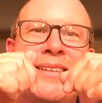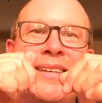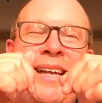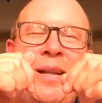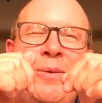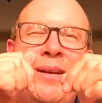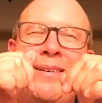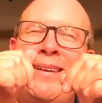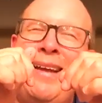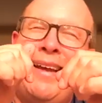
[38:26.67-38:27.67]
and then we
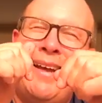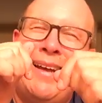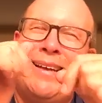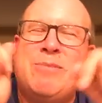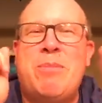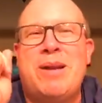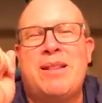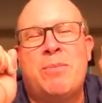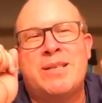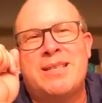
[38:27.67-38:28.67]
go, nah, maybe
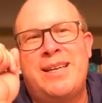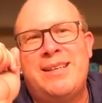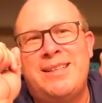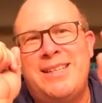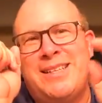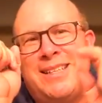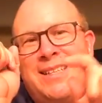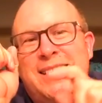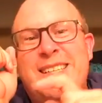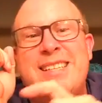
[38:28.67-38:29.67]
not the best thing. Delete,
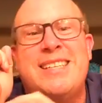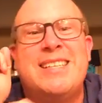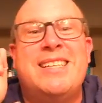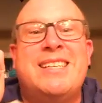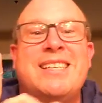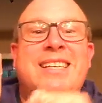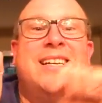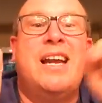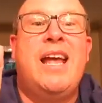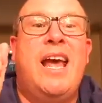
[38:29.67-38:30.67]
delete, delete, delete, delete, delete.